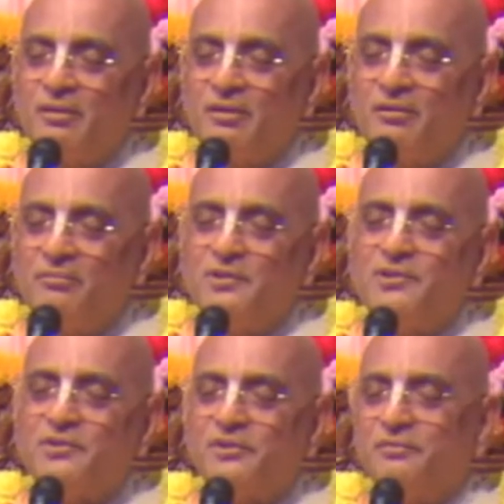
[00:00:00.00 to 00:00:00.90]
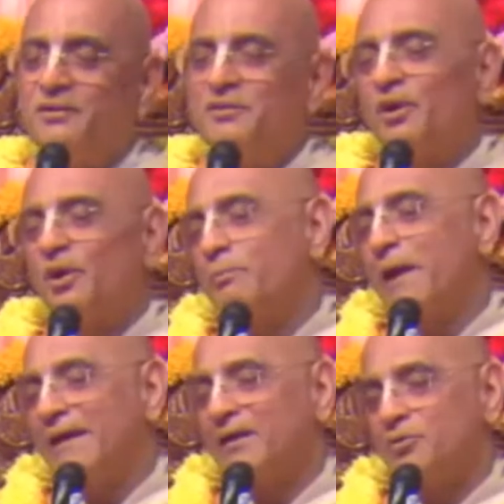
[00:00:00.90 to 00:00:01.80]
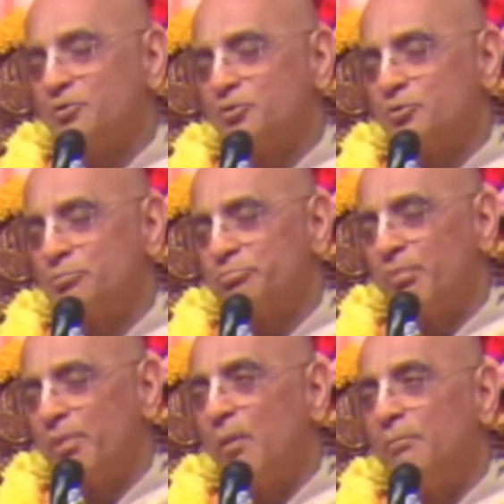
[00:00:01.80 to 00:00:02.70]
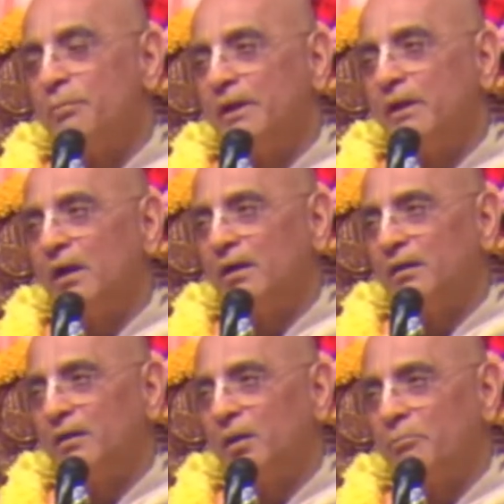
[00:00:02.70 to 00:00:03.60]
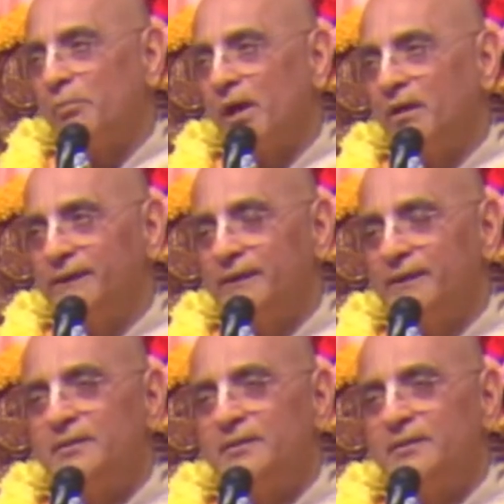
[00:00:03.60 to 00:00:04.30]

Vichitravirja got married to Ambika and Ambalika,